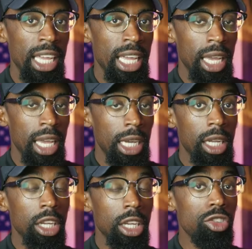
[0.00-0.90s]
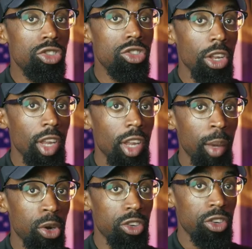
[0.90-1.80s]
And it's just like
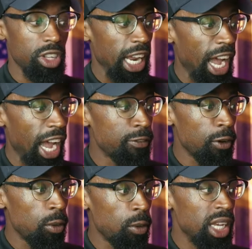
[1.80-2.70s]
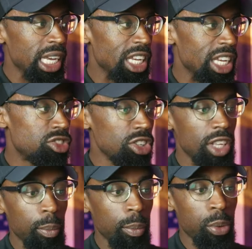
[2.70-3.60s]
purchasing an iPhone. It's just like
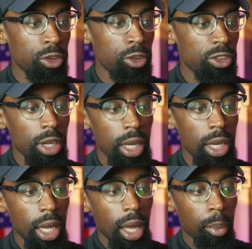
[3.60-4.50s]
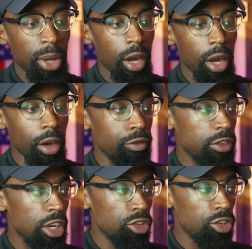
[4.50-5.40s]
purchasing a pair of tennis
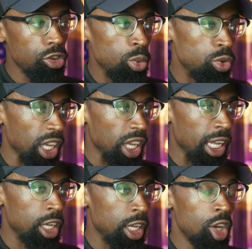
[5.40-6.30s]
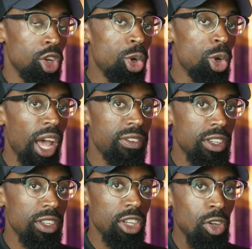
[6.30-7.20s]
shoes. And you don't have to
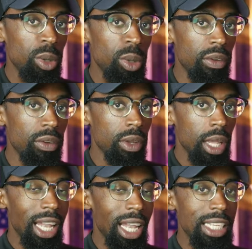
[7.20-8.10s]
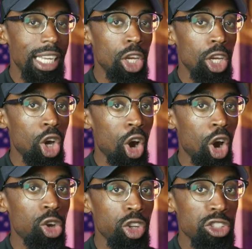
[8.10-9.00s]
deal with, let's say, the car's
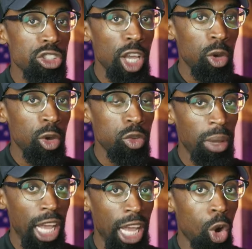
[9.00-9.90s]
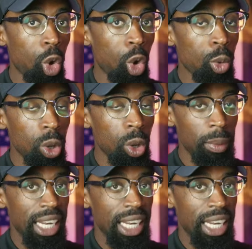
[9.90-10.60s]
salesman or woman